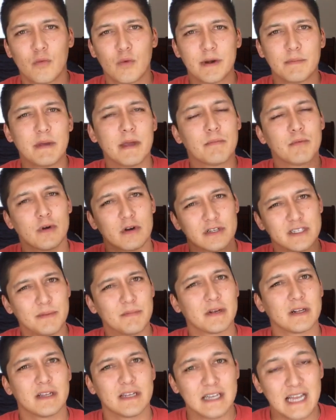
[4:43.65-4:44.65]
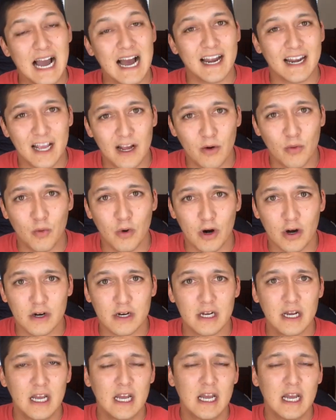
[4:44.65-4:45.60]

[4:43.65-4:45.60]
when people are typically not at work.